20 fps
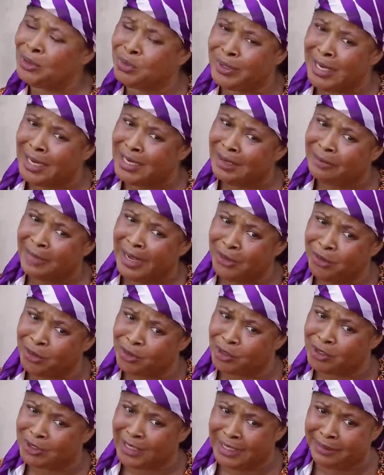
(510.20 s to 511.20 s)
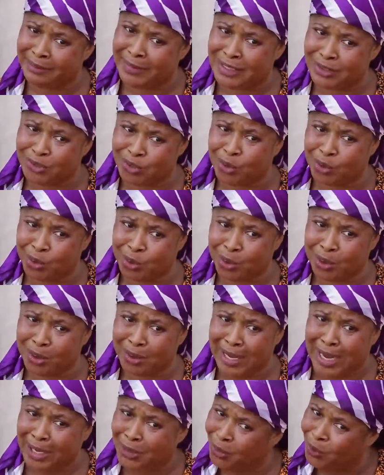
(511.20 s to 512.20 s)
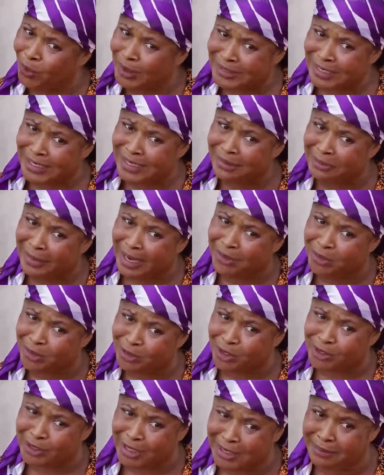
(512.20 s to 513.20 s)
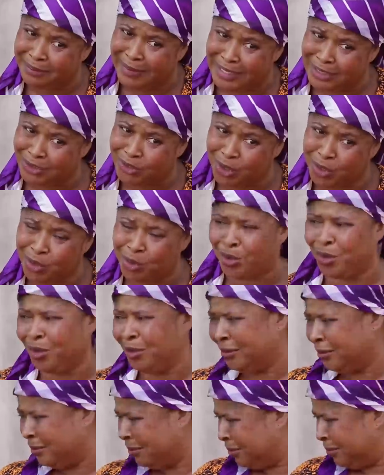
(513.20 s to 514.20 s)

don't want to hear anybody concerning my son. No. I don't want anybody concerning my son. No.